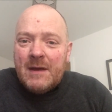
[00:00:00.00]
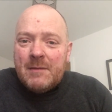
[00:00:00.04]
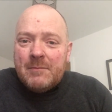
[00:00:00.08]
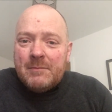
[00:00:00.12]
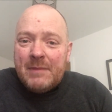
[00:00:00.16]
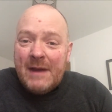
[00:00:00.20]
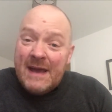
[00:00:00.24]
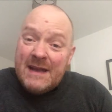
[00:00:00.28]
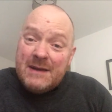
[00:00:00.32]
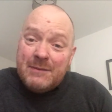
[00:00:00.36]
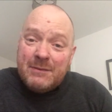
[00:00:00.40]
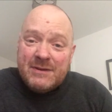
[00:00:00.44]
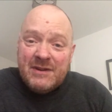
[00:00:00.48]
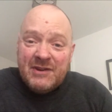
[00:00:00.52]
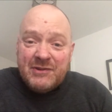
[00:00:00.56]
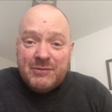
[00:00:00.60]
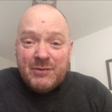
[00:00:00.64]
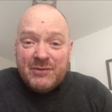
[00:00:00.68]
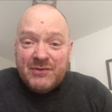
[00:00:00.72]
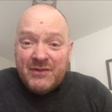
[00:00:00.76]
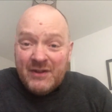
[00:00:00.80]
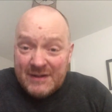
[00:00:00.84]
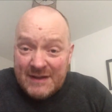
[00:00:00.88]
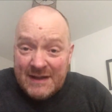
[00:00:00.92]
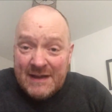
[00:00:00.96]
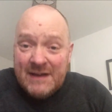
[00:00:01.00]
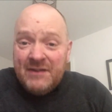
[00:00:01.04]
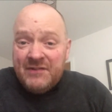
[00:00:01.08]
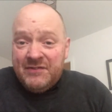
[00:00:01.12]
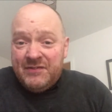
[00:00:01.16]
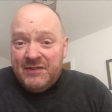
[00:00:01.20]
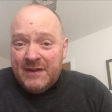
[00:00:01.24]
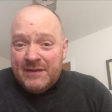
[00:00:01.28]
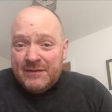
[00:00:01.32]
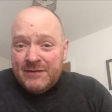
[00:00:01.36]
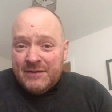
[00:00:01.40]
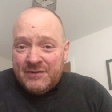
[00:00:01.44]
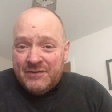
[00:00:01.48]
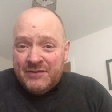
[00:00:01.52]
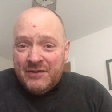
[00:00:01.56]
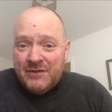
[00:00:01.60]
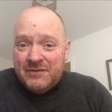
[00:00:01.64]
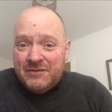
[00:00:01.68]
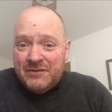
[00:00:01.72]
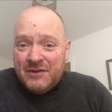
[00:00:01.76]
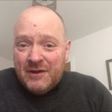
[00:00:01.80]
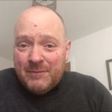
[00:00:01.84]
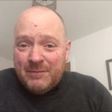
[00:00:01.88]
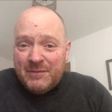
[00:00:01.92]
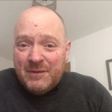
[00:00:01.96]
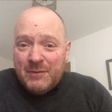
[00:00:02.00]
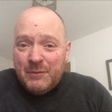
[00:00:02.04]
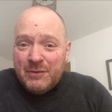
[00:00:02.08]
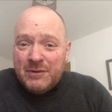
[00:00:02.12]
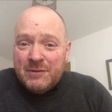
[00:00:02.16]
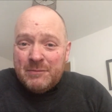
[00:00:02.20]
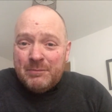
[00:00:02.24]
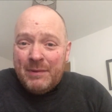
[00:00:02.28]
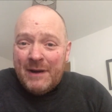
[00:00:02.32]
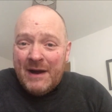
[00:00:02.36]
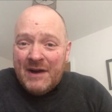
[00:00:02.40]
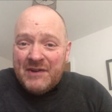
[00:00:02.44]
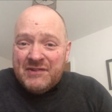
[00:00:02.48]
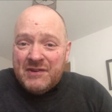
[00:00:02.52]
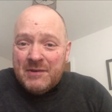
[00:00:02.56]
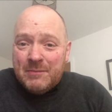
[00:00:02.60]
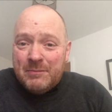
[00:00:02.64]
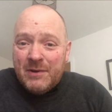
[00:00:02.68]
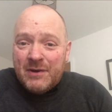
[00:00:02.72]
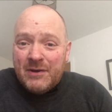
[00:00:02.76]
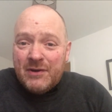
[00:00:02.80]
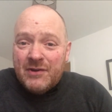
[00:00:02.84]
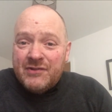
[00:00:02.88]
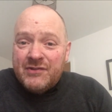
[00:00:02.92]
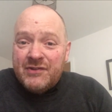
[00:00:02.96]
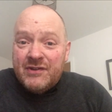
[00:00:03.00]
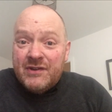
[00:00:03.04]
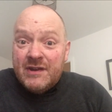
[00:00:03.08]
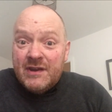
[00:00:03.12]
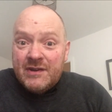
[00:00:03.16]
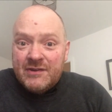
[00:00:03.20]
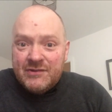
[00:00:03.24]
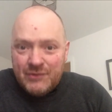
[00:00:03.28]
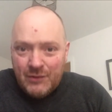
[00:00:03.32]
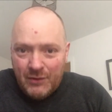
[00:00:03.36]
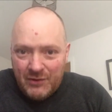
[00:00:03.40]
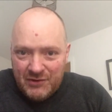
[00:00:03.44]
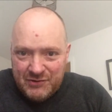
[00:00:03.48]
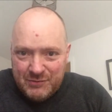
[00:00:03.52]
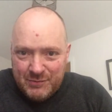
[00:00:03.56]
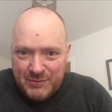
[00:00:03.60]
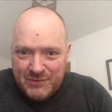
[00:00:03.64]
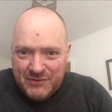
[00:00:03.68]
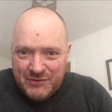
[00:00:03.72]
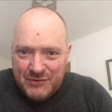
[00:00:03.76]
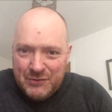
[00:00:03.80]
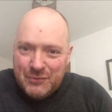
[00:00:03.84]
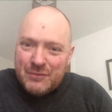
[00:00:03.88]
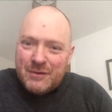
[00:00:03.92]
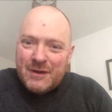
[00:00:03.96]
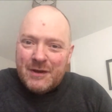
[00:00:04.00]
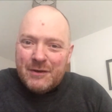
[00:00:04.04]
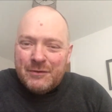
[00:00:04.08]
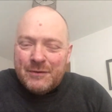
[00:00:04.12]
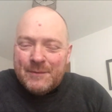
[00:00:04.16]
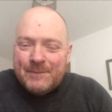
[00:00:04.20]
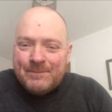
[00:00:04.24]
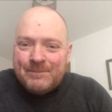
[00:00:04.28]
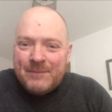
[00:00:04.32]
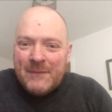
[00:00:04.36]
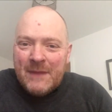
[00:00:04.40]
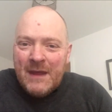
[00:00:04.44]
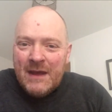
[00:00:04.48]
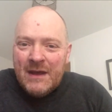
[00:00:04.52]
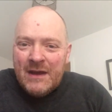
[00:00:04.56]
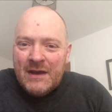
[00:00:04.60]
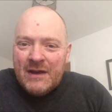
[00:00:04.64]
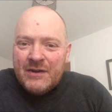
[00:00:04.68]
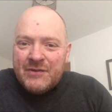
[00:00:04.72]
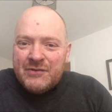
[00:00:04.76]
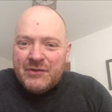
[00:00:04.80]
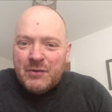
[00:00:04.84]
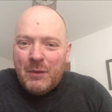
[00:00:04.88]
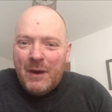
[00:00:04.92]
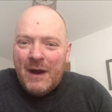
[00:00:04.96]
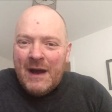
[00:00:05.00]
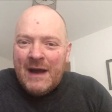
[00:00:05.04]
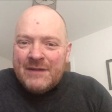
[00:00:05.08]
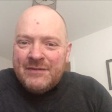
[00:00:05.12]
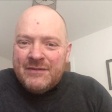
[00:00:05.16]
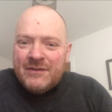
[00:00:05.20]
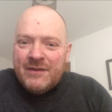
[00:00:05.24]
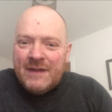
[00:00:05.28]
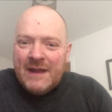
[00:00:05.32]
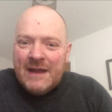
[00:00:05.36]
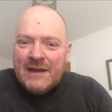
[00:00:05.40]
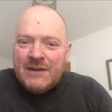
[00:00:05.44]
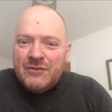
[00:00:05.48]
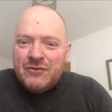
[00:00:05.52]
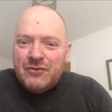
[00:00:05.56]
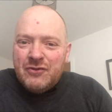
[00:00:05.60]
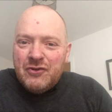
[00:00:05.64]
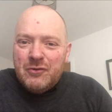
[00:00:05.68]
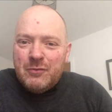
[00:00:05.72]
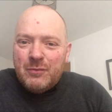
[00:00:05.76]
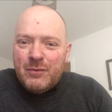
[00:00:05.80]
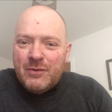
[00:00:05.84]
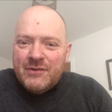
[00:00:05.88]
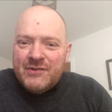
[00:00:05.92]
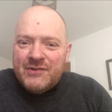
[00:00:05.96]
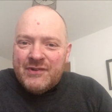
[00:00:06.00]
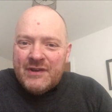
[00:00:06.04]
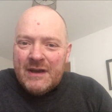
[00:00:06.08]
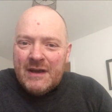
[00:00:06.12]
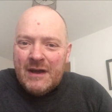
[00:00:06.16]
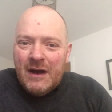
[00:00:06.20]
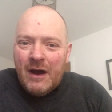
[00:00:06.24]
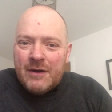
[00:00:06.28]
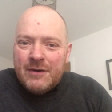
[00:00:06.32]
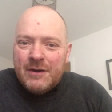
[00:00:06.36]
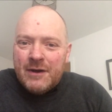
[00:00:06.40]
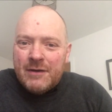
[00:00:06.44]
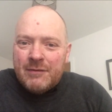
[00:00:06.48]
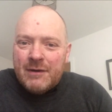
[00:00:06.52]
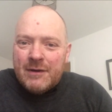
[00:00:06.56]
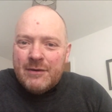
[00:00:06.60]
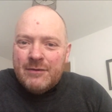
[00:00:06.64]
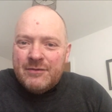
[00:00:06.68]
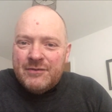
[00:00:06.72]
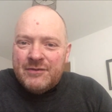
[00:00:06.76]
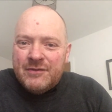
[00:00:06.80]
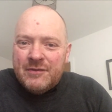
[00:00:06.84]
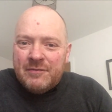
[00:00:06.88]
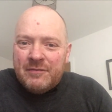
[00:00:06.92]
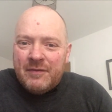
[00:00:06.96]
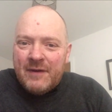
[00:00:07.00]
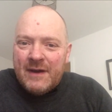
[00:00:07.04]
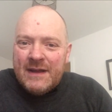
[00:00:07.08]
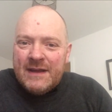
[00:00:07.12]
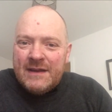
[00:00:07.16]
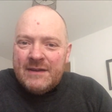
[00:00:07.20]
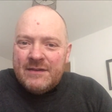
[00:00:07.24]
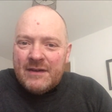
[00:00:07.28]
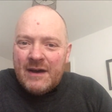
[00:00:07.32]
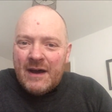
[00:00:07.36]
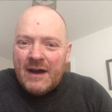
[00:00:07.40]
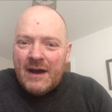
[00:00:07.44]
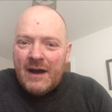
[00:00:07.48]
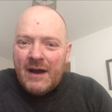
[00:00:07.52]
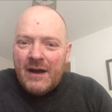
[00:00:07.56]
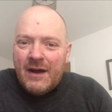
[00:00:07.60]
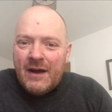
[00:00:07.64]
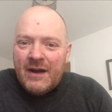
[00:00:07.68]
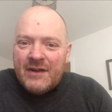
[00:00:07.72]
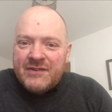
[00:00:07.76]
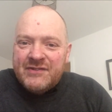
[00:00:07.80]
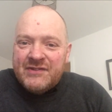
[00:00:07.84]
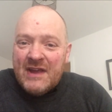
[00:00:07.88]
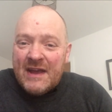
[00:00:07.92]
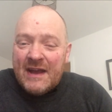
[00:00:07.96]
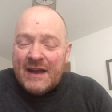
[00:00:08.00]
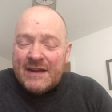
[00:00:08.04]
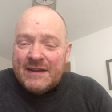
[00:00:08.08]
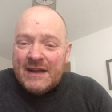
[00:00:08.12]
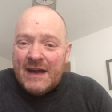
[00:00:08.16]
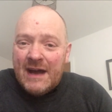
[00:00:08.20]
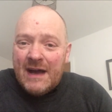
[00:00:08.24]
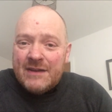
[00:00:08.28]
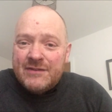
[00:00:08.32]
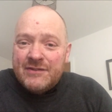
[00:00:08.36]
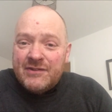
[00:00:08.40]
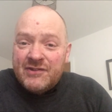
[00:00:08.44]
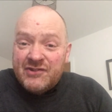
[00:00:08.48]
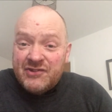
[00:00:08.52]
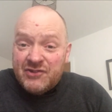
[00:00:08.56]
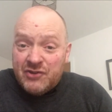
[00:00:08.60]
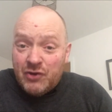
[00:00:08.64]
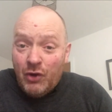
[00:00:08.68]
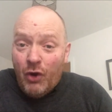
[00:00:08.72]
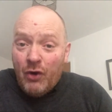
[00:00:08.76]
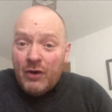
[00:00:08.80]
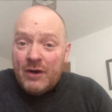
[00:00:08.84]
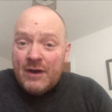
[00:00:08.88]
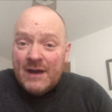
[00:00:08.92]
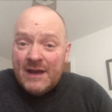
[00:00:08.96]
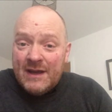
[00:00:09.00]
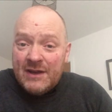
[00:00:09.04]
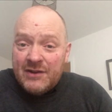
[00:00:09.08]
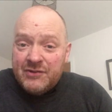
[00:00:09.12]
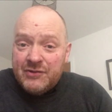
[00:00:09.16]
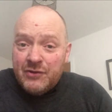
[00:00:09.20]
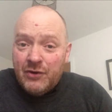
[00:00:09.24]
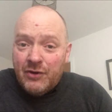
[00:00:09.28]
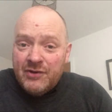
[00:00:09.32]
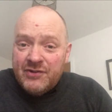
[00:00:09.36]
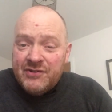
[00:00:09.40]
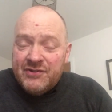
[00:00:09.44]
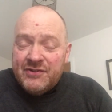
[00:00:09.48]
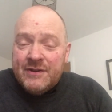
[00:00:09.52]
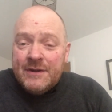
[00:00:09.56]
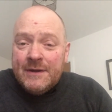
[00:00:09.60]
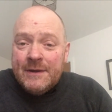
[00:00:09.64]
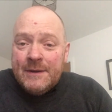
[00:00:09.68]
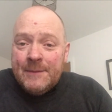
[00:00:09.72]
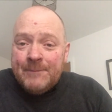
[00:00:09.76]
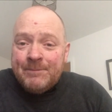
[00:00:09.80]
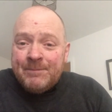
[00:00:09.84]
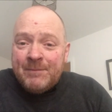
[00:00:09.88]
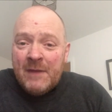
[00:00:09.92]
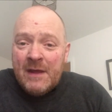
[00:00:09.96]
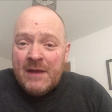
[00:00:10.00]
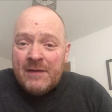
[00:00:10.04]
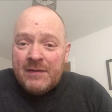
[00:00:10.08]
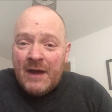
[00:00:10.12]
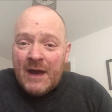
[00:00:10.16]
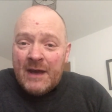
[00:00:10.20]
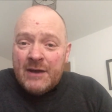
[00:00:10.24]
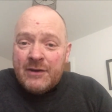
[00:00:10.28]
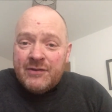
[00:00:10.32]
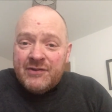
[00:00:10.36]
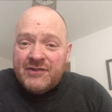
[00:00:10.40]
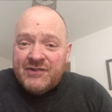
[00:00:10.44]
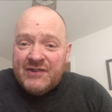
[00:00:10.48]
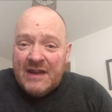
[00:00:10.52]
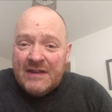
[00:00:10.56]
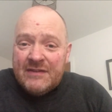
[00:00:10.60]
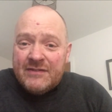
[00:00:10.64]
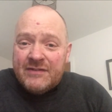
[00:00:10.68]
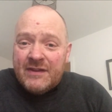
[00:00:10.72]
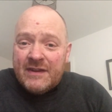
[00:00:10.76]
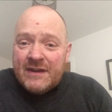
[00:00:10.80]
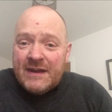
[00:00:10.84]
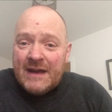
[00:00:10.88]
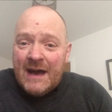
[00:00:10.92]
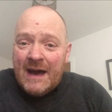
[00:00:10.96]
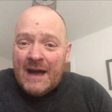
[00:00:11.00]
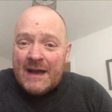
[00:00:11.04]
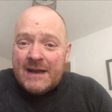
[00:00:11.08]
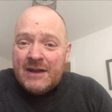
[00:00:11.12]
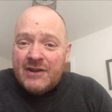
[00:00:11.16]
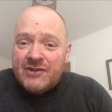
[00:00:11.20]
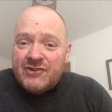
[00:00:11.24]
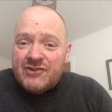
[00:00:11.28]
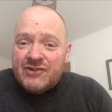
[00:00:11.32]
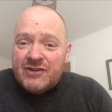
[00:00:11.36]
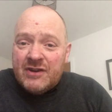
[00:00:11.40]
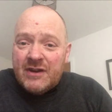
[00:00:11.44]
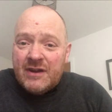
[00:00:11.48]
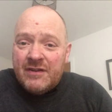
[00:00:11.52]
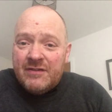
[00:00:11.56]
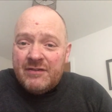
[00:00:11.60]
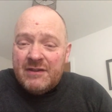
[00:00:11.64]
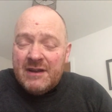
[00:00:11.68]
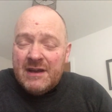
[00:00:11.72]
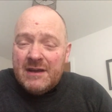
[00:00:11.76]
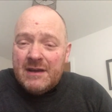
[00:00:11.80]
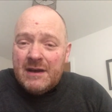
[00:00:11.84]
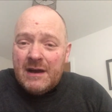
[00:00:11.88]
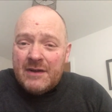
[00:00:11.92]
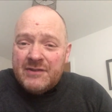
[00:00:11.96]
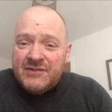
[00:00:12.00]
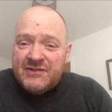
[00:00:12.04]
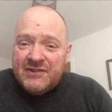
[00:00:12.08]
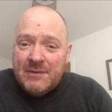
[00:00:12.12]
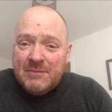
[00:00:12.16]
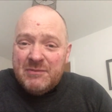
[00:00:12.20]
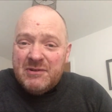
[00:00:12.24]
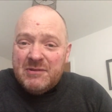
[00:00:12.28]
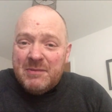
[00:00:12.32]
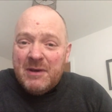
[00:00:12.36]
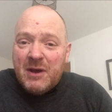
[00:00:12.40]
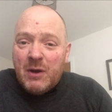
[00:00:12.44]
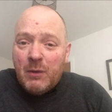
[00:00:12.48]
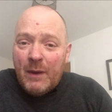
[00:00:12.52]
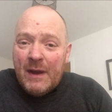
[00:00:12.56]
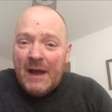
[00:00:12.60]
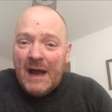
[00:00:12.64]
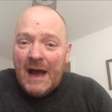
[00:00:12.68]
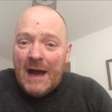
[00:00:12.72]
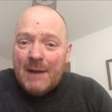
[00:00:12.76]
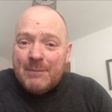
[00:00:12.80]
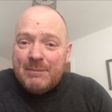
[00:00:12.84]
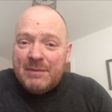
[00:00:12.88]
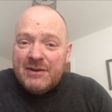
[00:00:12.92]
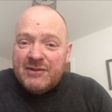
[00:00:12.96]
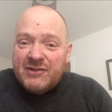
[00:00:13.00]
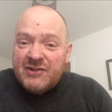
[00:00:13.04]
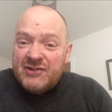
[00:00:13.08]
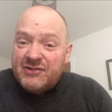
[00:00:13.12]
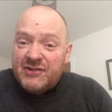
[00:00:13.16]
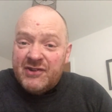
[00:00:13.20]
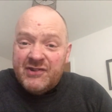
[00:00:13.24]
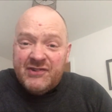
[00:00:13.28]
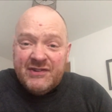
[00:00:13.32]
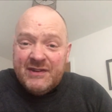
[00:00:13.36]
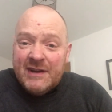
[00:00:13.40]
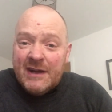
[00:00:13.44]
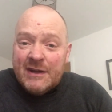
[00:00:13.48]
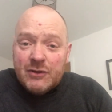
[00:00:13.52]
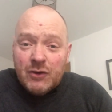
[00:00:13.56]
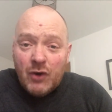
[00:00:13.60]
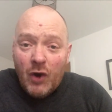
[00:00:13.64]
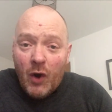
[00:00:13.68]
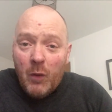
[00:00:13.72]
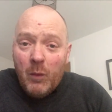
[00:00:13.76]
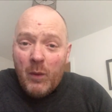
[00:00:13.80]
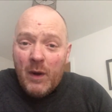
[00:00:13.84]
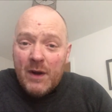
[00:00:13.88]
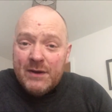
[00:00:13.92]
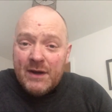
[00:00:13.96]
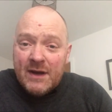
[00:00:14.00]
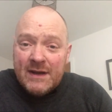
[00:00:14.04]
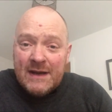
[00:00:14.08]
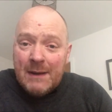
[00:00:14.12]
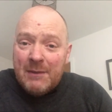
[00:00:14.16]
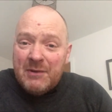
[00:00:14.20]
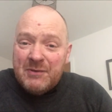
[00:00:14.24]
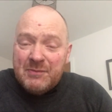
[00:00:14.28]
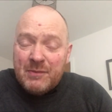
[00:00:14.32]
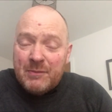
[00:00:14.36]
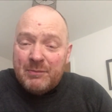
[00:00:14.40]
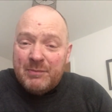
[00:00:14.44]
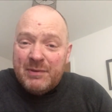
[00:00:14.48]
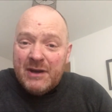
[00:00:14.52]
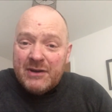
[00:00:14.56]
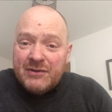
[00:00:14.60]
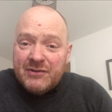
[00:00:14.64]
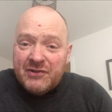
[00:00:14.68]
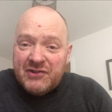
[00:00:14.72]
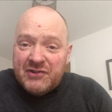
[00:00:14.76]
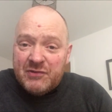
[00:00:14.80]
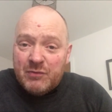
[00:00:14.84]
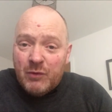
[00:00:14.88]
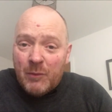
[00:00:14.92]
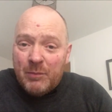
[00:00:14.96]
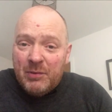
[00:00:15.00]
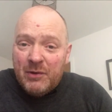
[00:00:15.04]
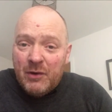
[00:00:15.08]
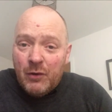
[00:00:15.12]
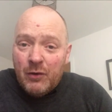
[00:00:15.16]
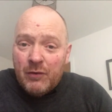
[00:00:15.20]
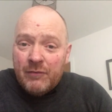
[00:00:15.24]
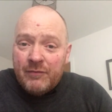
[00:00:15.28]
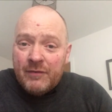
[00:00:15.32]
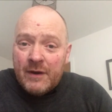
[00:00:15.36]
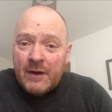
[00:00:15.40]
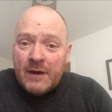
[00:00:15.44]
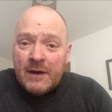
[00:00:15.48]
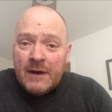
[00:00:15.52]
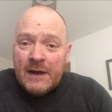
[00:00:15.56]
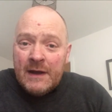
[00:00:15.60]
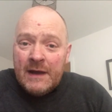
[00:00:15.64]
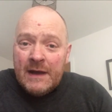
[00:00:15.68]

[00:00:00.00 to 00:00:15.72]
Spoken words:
But anyway, this was the latest thing that turned up. They wouldn't pass it because the exhaust was too loud. So what I had to then do was hunt around to find a second-hand stock exhaust that I could send to the garage. They seemed to be quite happy just to see I'd got one and I was prepared to swap it over